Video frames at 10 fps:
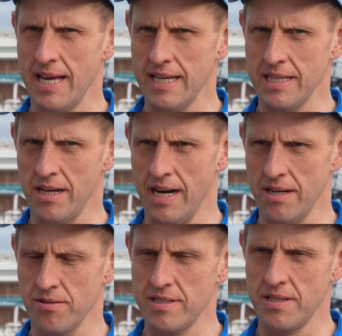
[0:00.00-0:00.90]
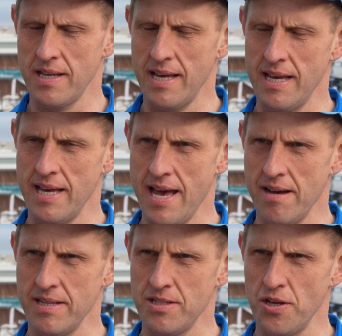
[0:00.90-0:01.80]
uh, guide on t uh,
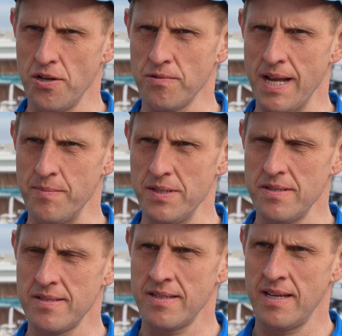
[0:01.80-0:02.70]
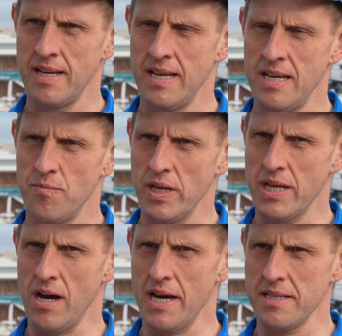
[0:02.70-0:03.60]
our internal numbers. But
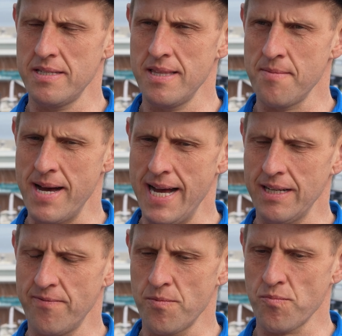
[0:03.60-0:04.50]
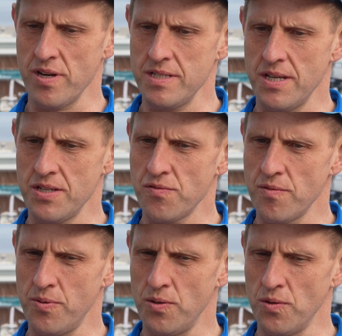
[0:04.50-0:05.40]
guidance in the market from research
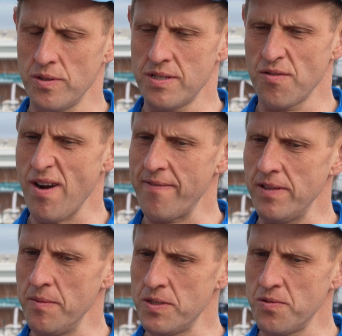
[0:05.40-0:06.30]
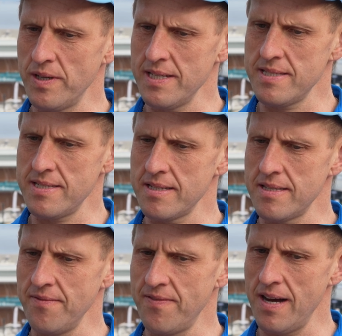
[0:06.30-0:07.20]
reports are roughly between
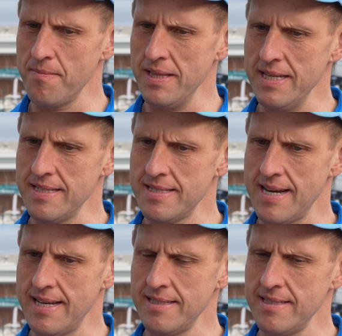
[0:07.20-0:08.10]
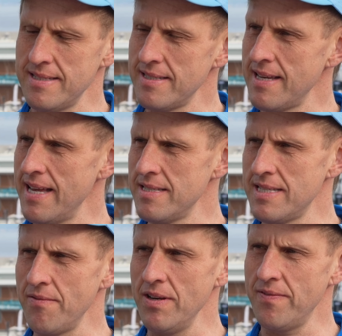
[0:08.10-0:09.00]
sixty-five million tonnes and
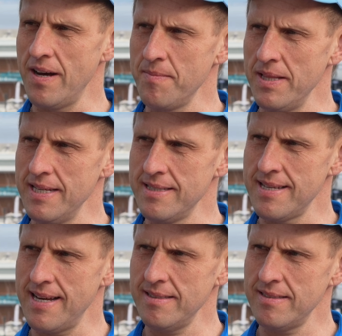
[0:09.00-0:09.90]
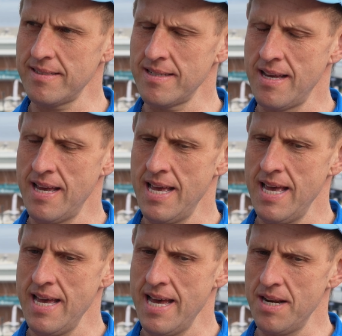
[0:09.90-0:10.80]
seventy-five million tonnes. Okay.
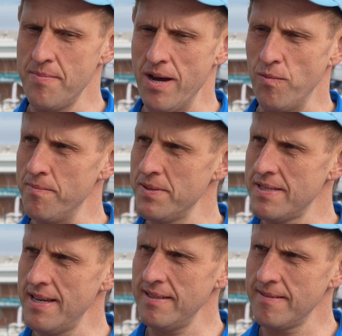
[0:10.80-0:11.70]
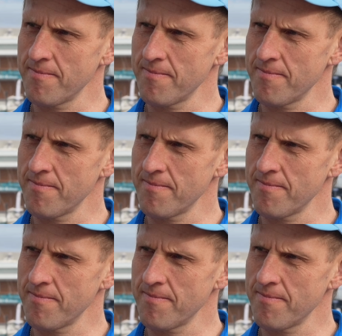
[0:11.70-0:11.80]
At about one percent.